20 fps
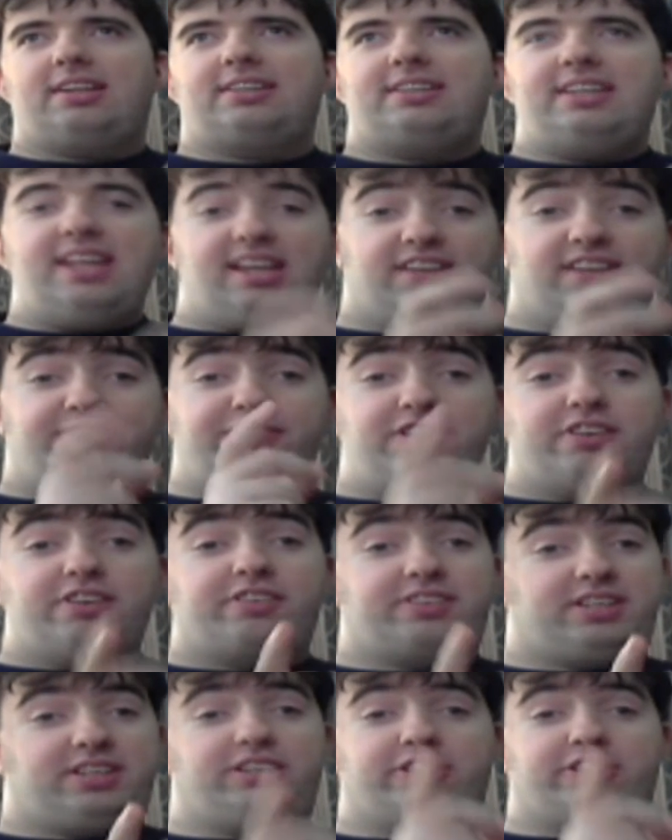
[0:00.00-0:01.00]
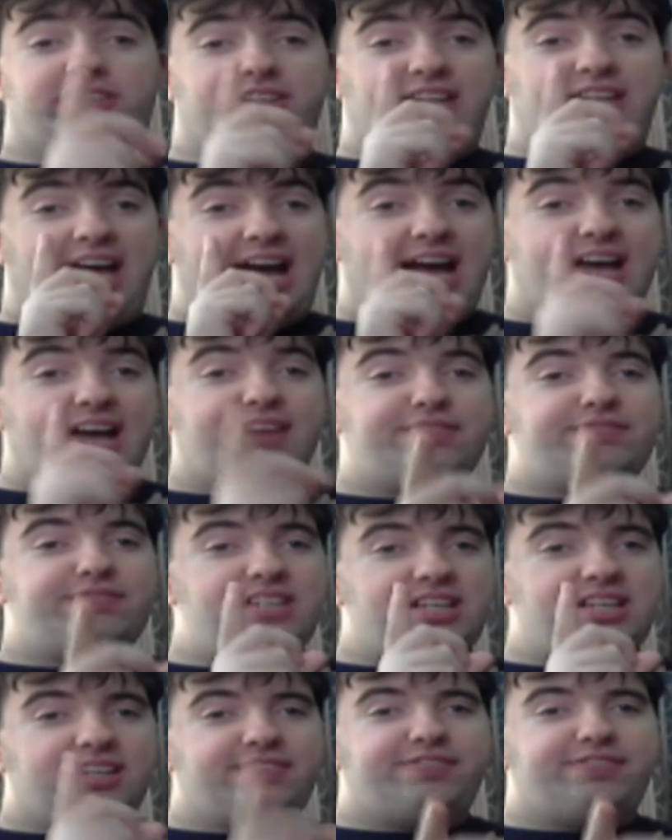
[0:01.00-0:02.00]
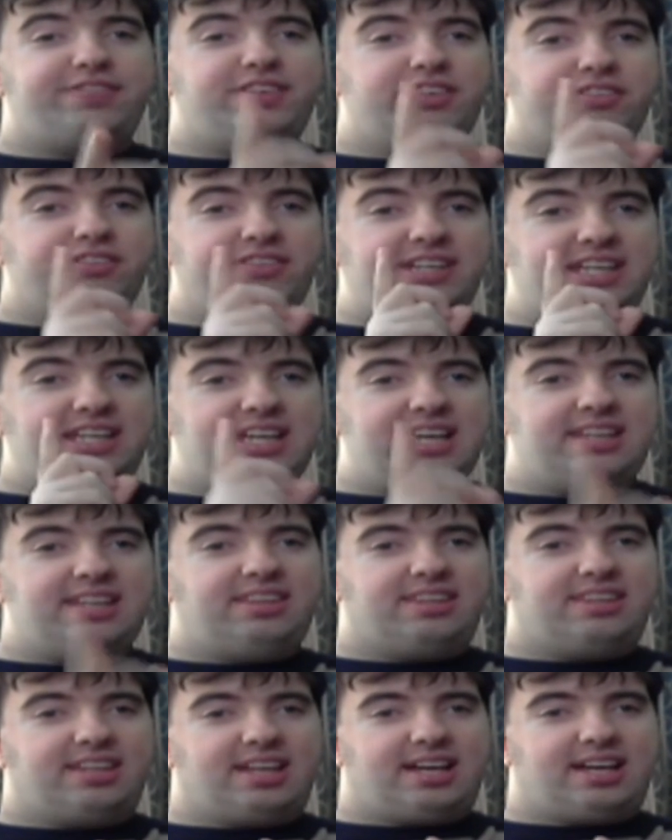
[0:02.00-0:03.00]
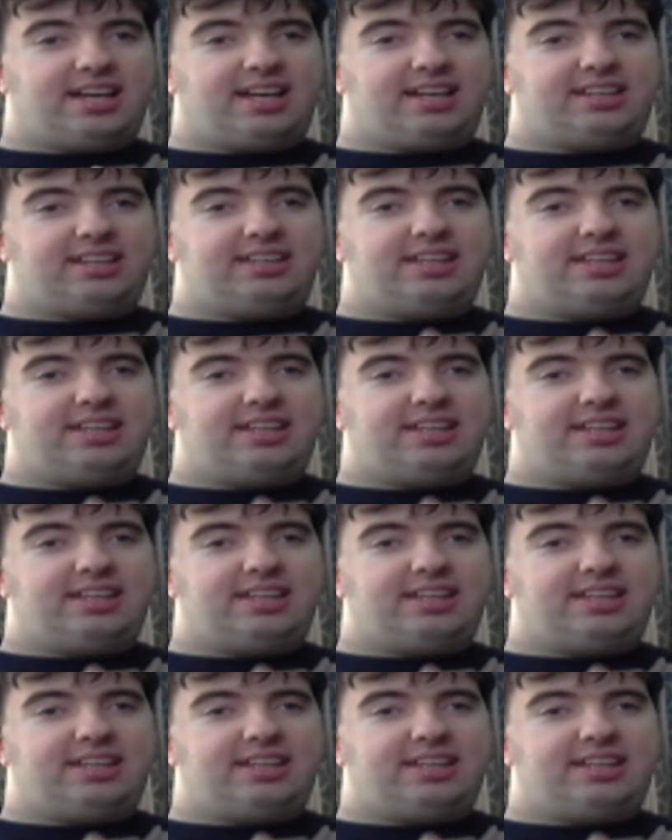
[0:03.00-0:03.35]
Nick Fury, you can have Nick Fury in there.